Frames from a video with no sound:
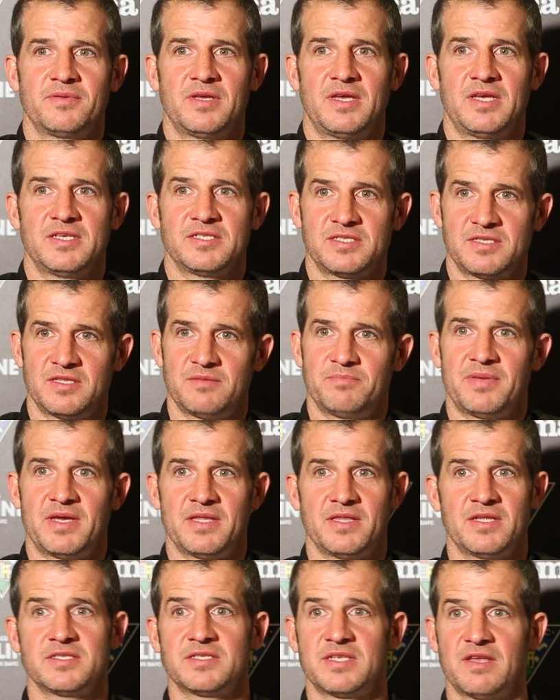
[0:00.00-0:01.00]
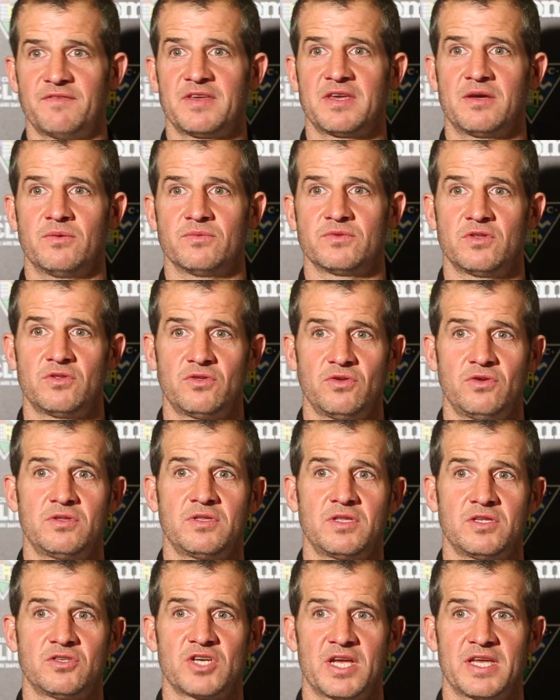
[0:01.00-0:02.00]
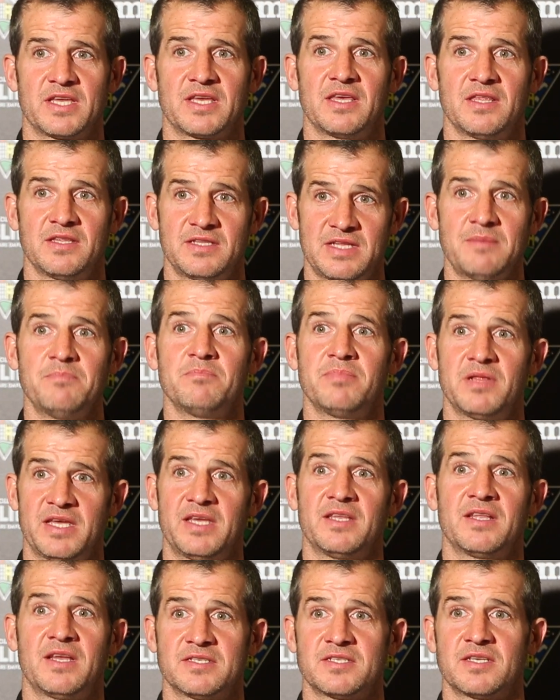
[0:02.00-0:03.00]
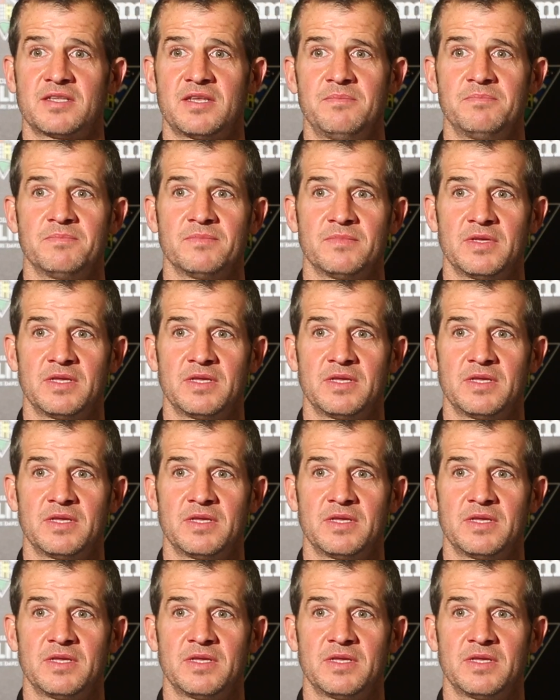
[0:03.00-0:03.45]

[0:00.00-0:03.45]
it's the bit that's difficult to do, to try and get the team playing as a team.